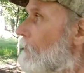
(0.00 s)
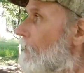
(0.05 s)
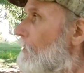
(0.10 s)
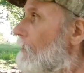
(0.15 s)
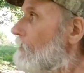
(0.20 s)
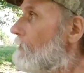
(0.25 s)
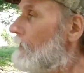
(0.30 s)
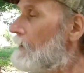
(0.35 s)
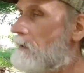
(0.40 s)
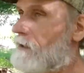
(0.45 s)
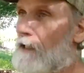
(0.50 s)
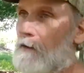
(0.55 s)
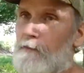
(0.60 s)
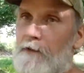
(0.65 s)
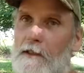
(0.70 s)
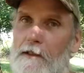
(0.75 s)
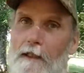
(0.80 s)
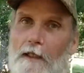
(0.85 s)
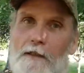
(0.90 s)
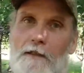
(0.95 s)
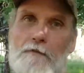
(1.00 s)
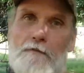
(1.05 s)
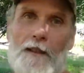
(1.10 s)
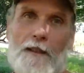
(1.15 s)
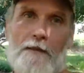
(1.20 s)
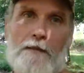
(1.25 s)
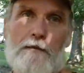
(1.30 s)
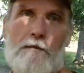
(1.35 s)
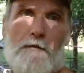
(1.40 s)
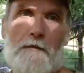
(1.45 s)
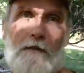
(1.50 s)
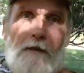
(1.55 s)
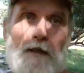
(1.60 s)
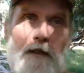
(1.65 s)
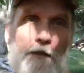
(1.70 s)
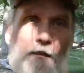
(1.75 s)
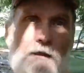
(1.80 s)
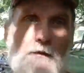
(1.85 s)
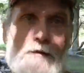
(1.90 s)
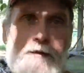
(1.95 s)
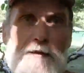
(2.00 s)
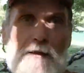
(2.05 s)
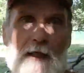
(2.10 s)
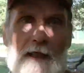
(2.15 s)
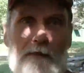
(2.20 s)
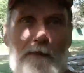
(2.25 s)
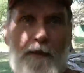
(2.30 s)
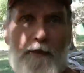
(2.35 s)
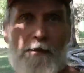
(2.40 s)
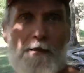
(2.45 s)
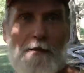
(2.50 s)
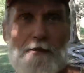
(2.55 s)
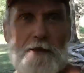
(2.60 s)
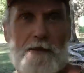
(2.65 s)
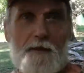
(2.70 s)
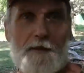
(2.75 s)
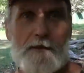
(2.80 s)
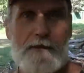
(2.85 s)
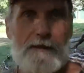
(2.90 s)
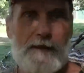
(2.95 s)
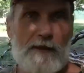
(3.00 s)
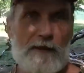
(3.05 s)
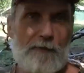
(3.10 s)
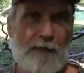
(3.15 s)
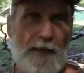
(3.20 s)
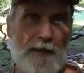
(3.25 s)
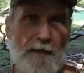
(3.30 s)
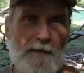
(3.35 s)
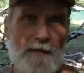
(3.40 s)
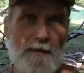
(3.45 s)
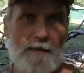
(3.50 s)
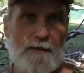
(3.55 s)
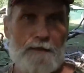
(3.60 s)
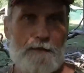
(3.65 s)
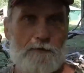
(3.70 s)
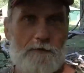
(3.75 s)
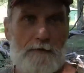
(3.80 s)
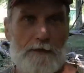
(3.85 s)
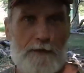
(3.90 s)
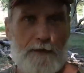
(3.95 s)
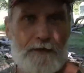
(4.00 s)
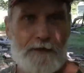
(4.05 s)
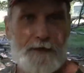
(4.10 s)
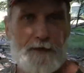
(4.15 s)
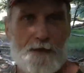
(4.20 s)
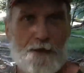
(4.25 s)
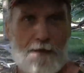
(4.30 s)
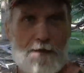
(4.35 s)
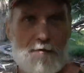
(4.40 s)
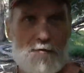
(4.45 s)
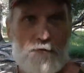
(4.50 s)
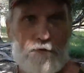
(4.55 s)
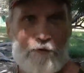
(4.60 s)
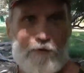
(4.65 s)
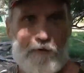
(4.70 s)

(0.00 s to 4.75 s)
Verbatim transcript: Oh, here comes another one. Another carbon unit. You see her back there? Where is she?